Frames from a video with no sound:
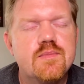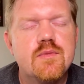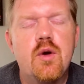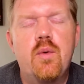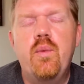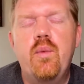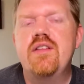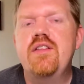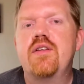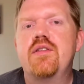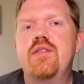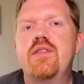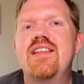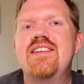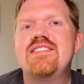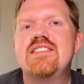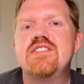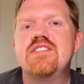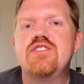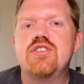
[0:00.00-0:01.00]
Whether
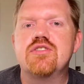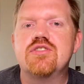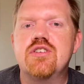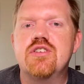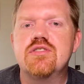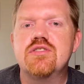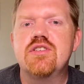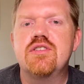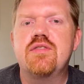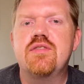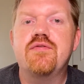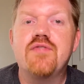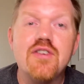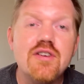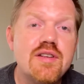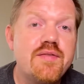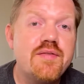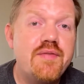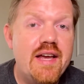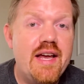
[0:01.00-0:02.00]
this is your church's
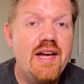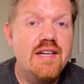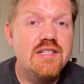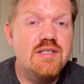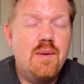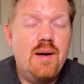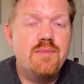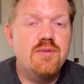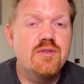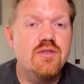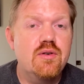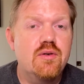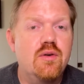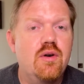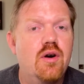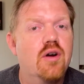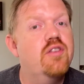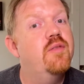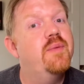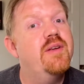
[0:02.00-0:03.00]
first vacation Bible school
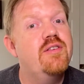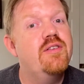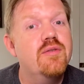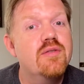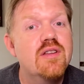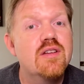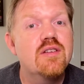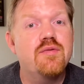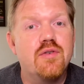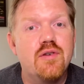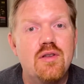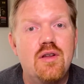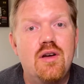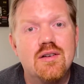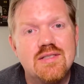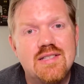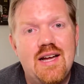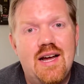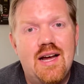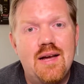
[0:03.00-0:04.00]
or you've been doing this for a
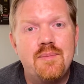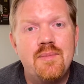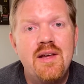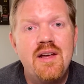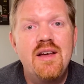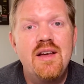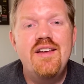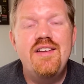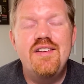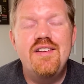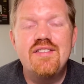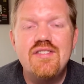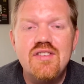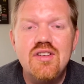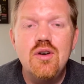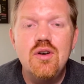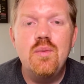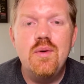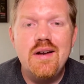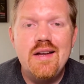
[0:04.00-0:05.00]
long time, you
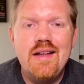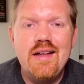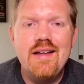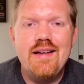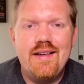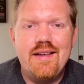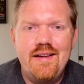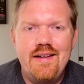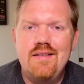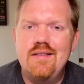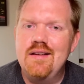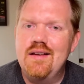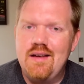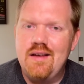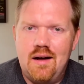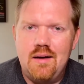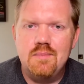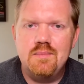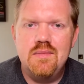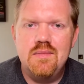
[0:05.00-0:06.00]
still want to get kids to
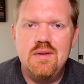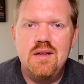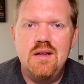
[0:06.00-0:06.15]
come.